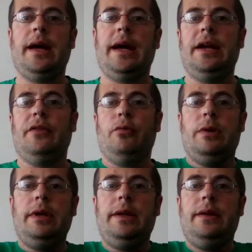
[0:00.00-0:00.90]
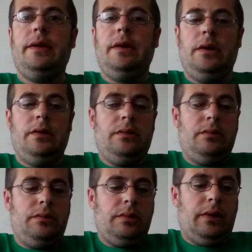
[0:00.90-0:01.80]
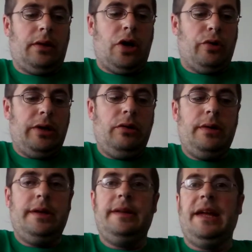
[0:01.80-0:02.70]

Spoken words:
Hi everyone, it's Kyle here.